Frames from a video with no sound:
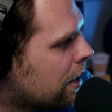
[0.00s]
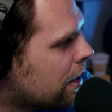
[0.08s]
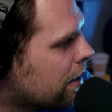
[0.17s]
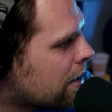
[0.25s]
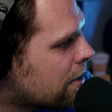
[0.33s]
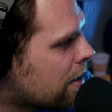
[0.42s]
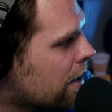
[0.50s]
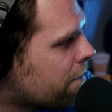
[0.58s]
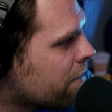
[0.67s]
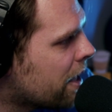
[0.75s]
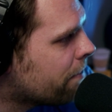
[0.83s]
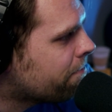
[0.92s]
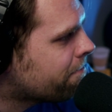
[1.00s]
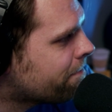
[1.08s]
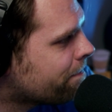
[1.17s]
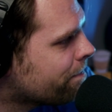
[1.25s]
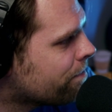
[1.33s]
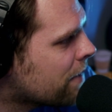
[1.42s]
That's tough, man.
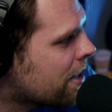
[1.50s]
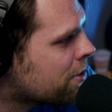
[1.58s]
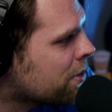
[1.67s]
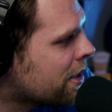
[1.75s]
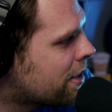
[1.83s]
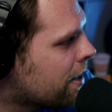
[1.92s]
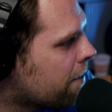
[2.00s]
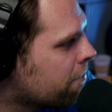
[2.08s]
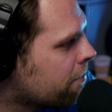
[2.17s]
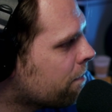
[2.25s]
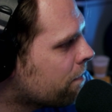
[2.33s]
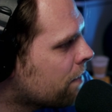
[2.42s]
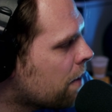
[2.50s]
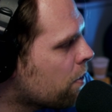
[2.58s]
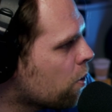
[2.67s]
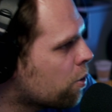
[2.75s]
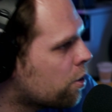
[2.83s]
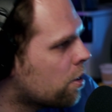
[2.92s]
That's really tough. They
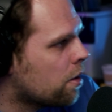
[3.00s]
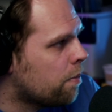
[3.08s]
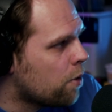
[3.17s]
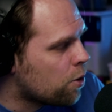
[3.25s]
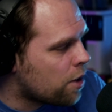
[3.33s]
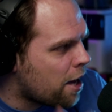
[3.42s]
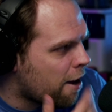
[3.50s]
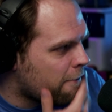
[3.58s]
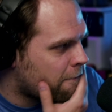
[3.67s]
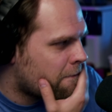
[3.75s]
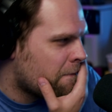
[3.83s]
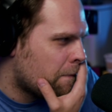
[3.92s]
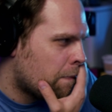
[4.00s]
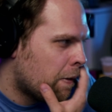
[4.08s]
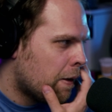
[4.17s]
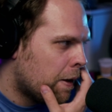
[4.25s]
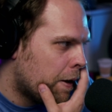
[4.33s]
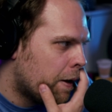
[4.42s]
both have
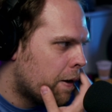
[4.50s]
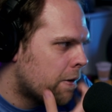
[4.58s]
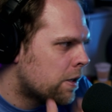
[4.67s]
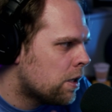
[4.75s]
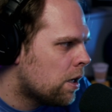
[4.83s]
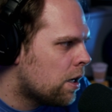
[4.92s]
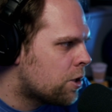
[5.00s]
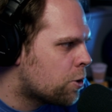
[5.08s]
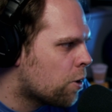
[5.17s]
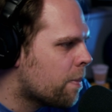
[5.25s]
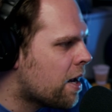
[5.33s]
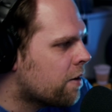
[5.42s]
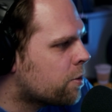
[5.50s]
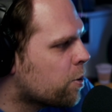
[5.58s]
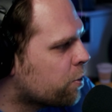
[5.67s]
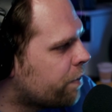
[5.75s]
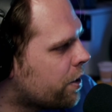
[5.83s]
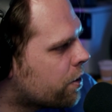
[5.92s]
a short amount of
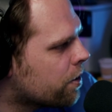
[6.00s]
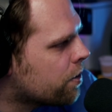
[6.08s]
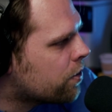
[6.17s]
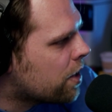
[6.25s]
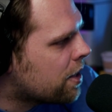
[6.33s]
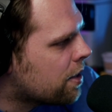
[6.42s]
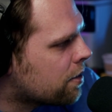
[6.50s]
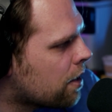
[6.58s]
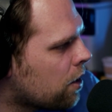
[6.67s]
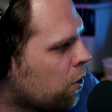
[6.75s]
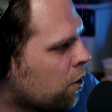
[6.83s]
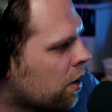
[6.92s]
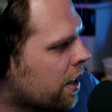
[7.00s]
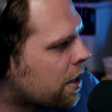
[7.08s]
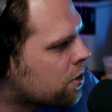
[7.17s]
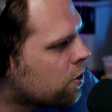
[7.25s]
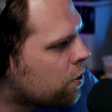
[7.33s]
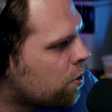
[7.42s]
special features. It does not look like
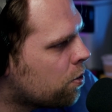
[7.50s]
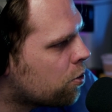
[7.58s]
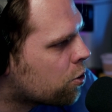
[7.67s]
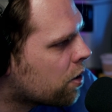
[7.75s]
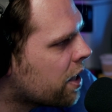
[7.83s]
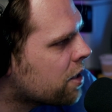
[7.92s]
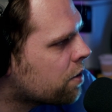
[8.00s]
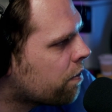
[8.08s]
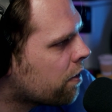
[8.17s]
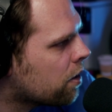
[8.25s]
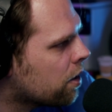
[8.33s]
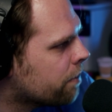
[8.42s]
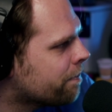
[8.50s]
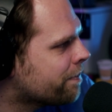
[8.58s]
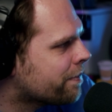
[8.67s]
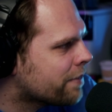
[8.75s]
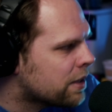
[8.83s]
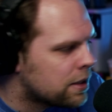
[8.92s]
it's a new transfer.
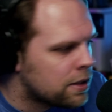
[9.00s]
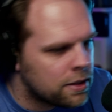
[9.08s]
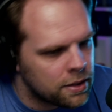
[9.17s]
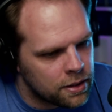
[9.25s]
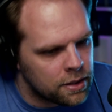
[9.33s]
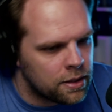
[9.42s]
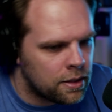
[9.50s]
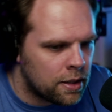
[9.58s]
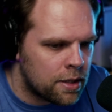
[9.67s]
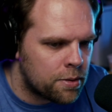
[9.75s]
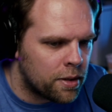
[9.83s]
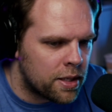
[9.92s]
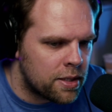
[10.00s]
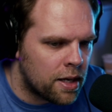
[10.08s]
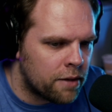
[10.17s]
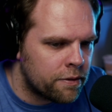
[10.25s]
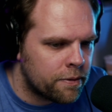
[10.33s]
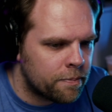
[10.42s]
That's really tough.